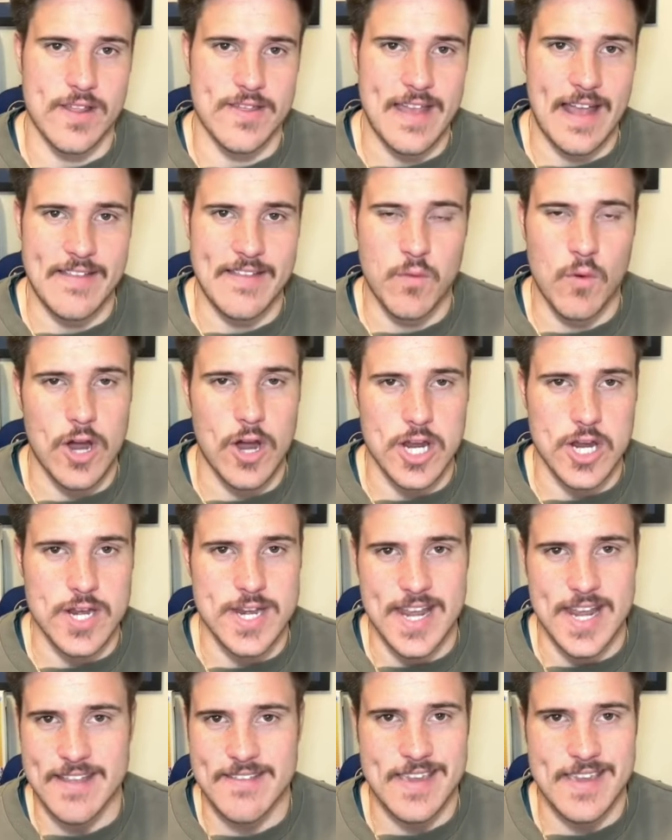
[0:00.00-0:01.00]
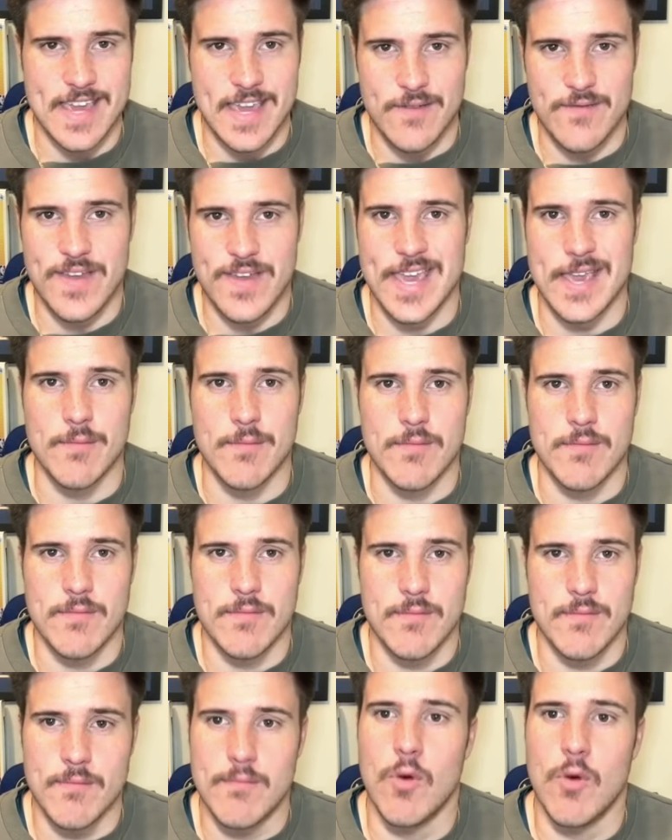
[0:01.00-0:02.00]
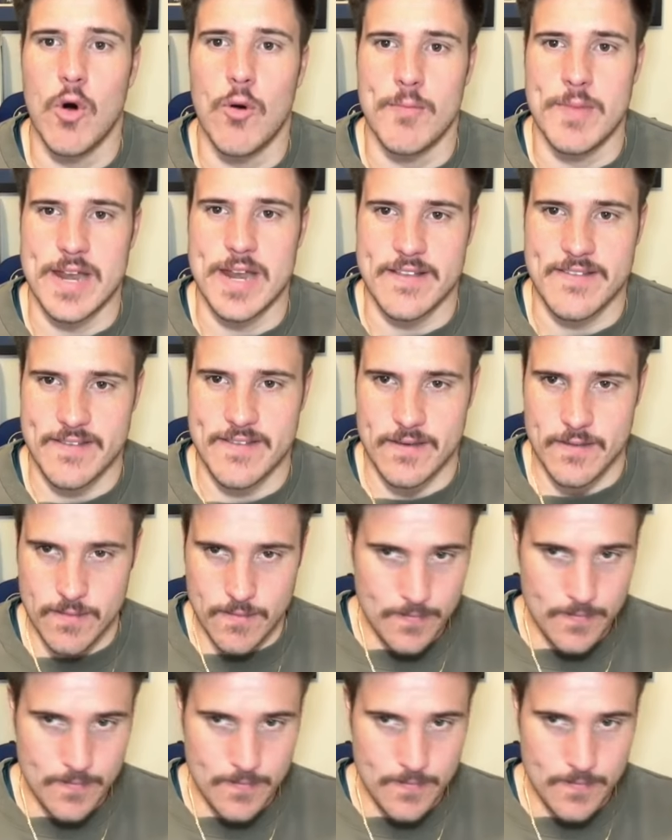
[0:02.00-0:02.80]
and that's why you need to give him more minutes.